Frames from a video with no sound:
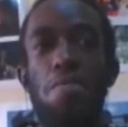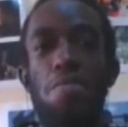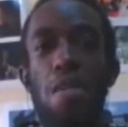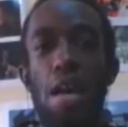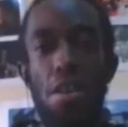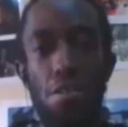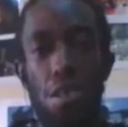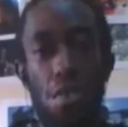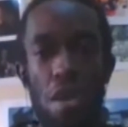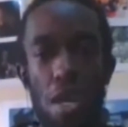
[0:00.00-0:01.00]
I didn't know
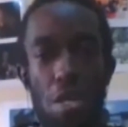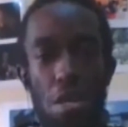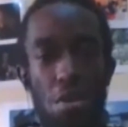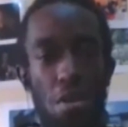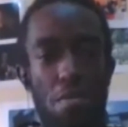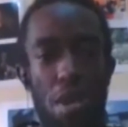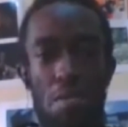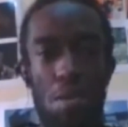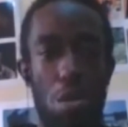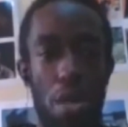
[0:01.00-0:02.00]
he could actually do it, but I
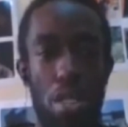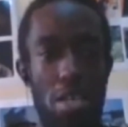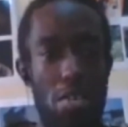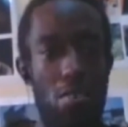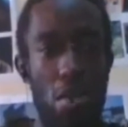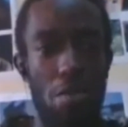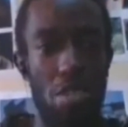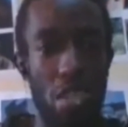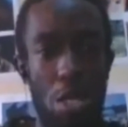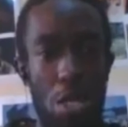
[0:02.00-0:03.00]
could. I was
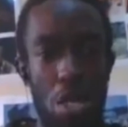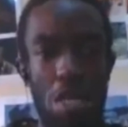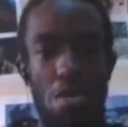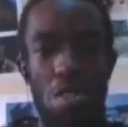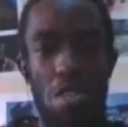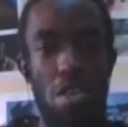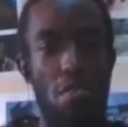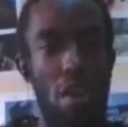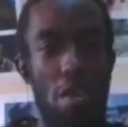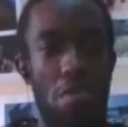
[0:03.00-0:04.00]
just trying to see
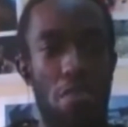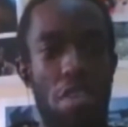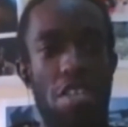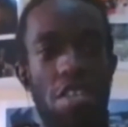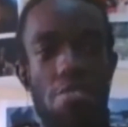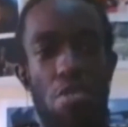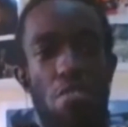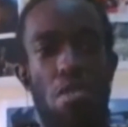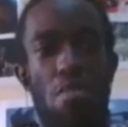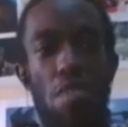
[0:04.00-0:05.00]
if I could fix the
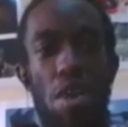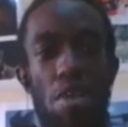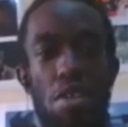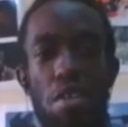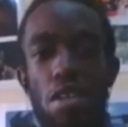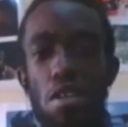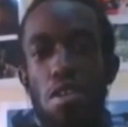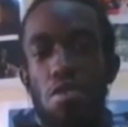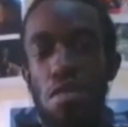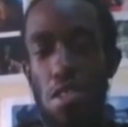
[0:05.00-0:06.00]
problem that
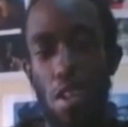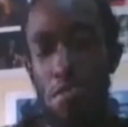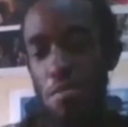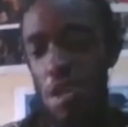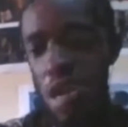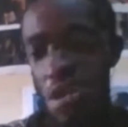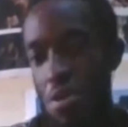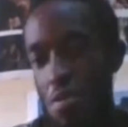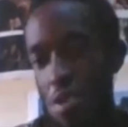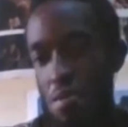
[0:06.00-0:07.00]
would save me a lot
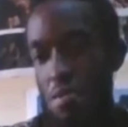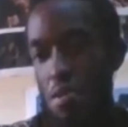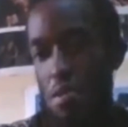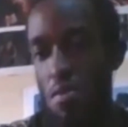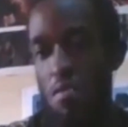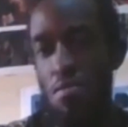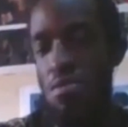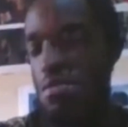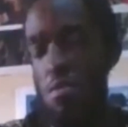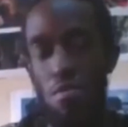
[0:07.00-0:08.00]
of trouble,
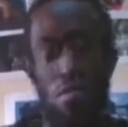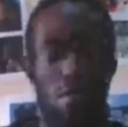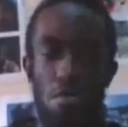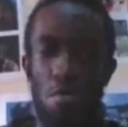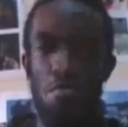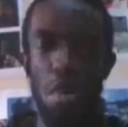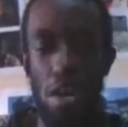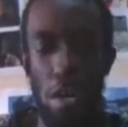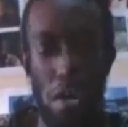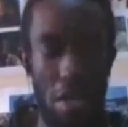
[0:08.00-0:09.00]
from
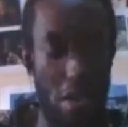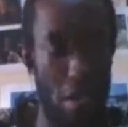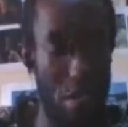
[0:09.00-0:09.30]
my